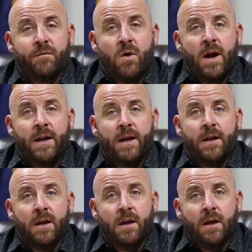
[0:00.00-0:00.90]

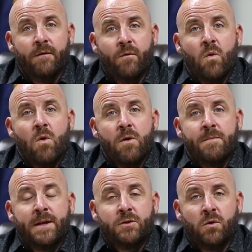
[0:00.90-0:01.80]
Friday for our
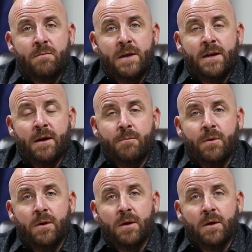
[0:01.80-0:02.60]
mentor meetup,